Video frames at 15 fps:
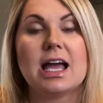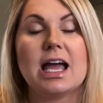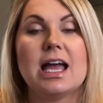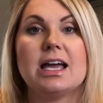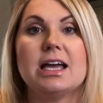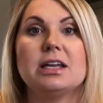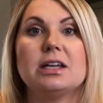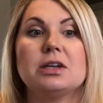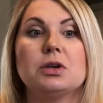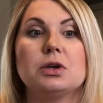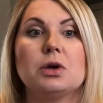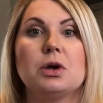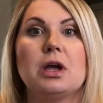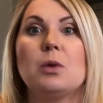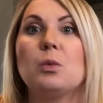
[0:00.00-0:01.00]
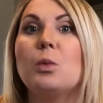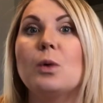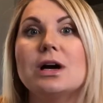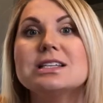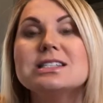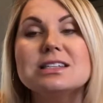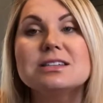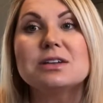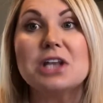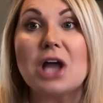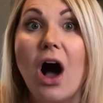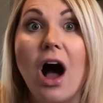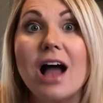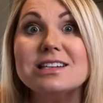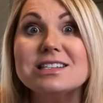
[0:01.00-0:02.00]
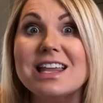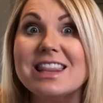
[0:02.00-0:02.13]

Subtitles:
and it was not